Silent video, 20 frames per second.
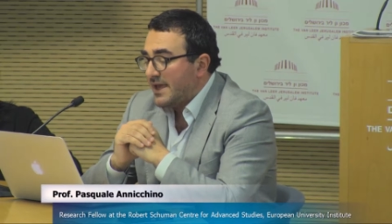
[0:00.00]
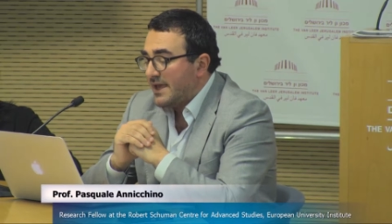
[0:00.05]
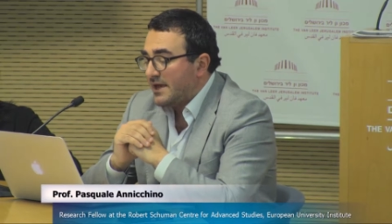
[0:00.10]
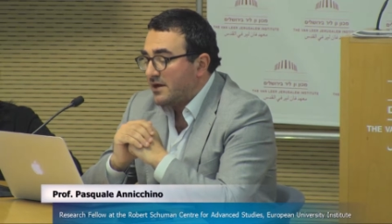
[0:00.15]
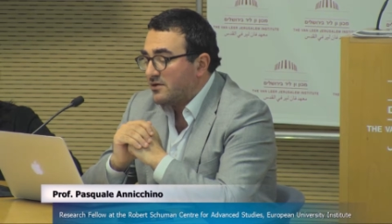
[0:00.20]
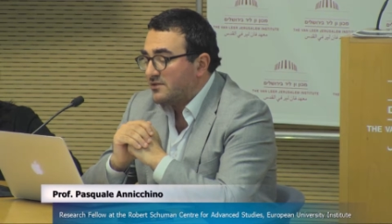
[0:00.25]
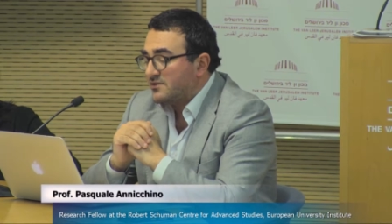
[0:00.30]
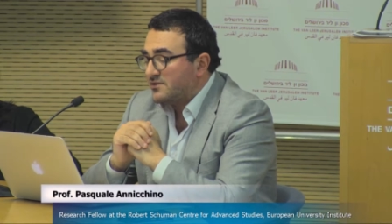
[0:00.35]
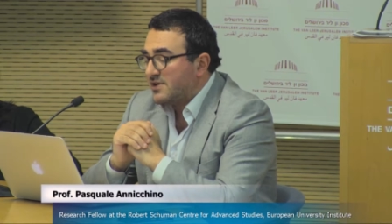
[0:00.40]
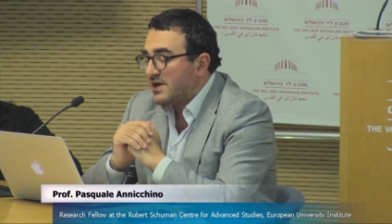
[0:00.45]
a
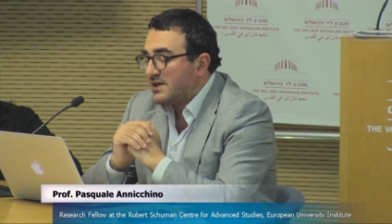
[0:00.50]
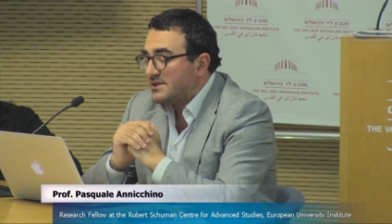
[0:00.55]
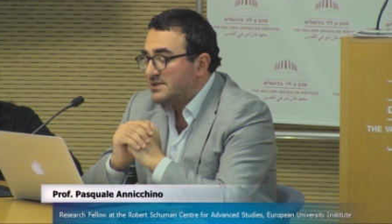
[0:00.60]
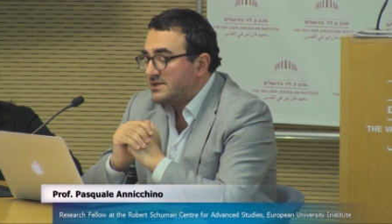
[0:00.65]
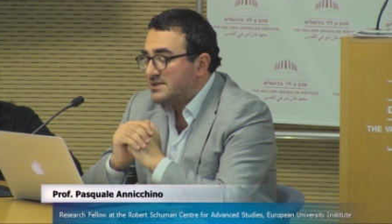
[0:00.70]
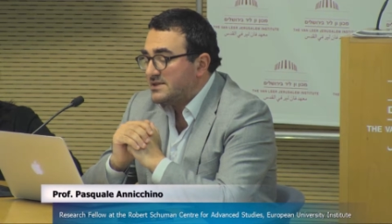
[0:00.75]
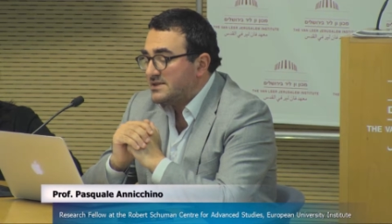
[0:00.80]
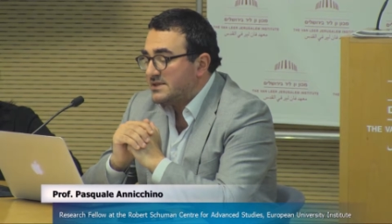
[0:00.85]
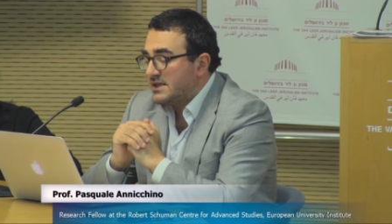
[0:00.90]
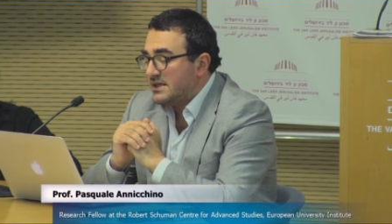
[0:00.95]

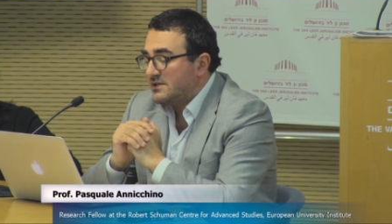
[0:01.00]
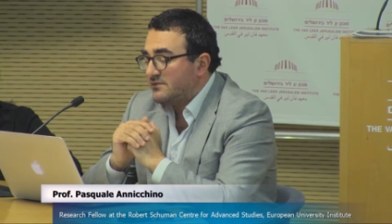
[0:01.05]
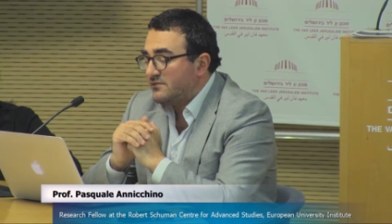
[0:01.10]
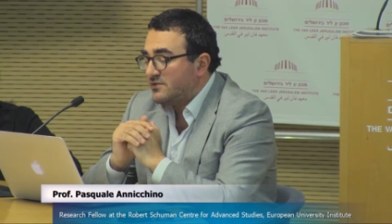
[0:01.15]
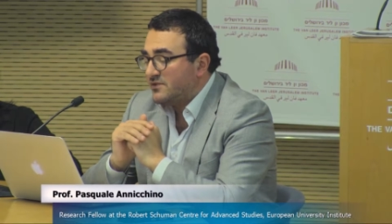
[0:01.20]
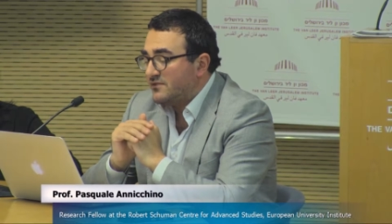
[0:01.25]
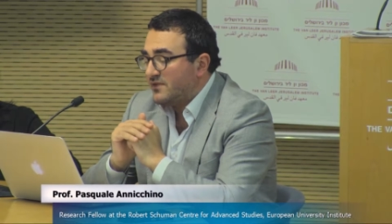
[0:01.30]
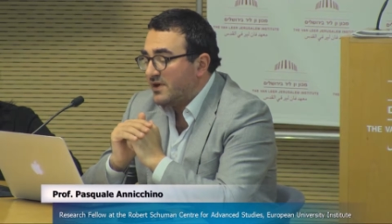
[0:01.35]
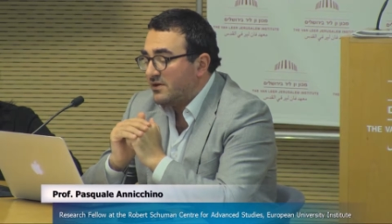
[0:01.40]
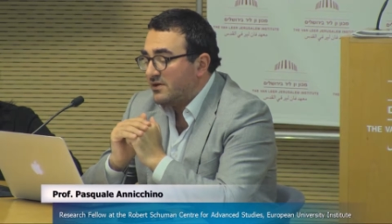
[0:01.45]
contracting state
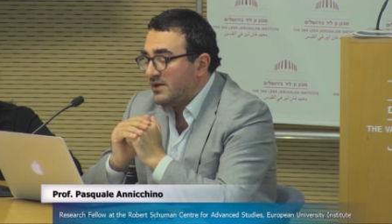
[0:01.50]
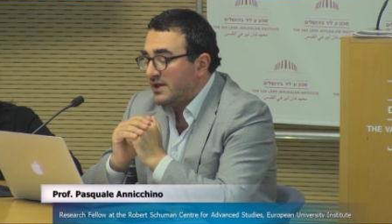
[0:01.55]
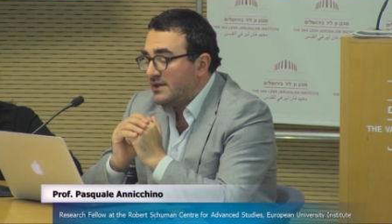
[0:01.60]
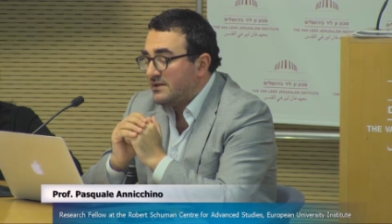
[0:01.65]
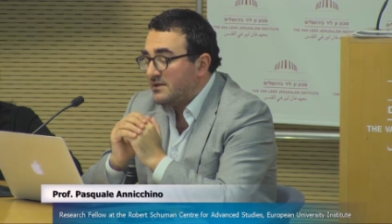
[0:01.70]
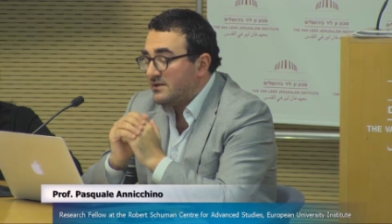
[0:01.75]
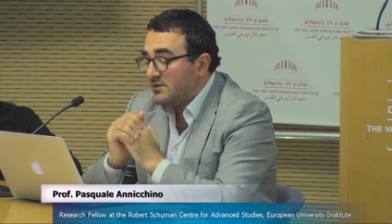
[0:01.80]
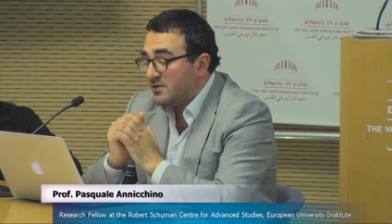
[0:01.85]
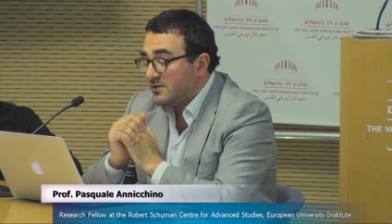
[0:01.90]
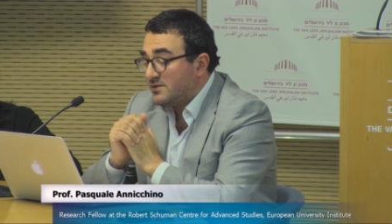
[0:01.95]
would
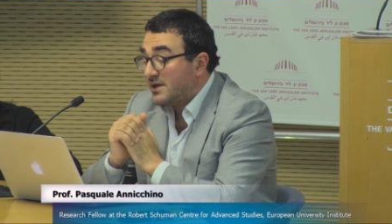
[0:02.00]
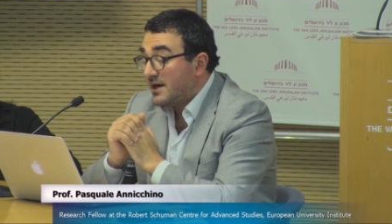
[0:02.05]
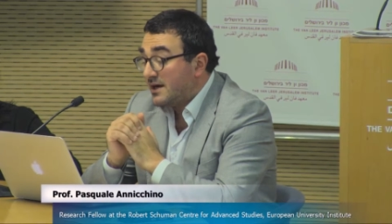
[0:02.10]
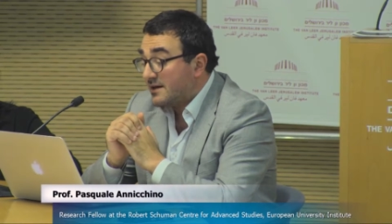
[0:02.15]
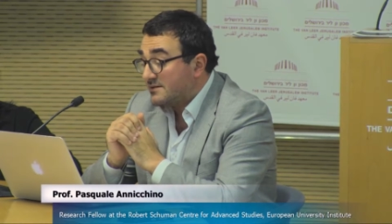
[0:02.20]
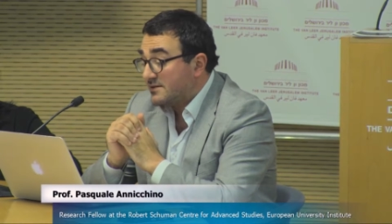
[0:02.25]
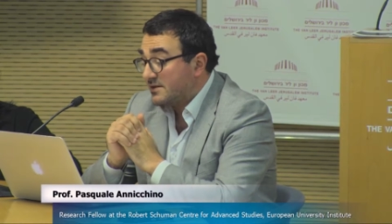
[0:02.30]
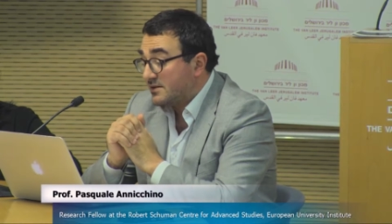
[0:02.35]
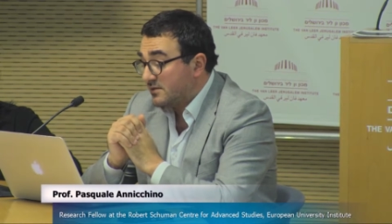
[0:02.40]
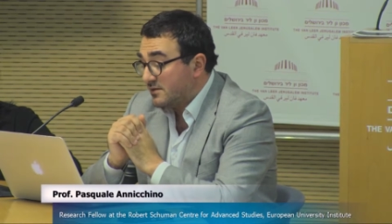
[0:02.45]
violate not
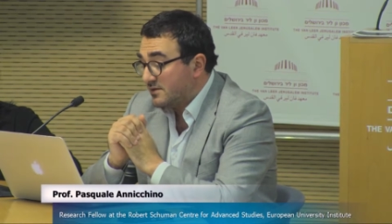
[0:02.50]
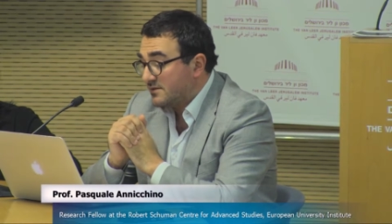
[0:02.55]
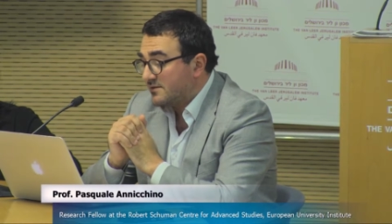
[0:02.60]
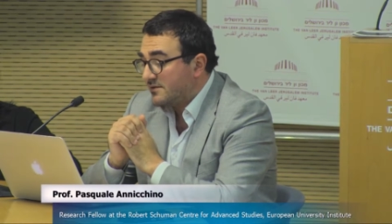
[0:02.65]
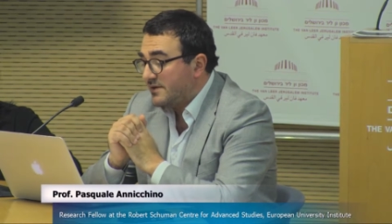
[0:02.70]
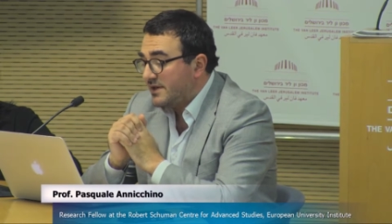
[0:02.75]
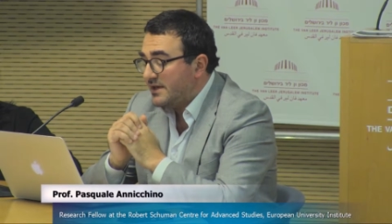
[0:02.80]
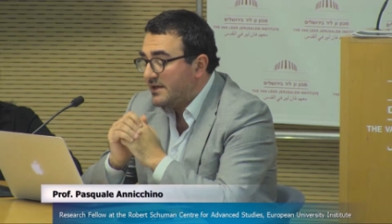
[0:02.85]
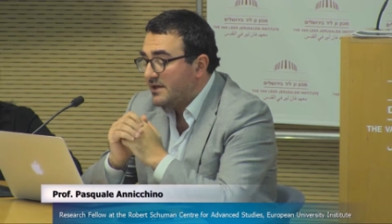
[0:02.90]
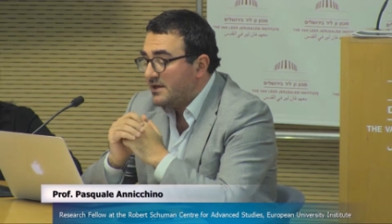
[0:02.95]
Article
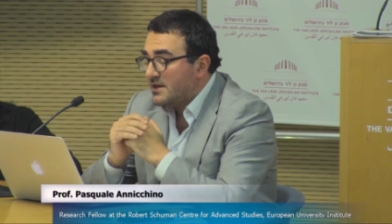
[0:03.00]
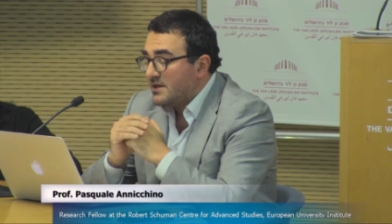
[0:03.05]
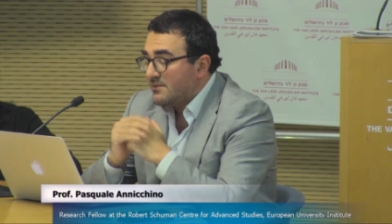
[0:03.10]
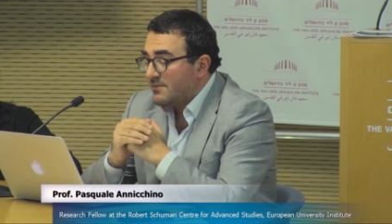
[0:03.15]
3,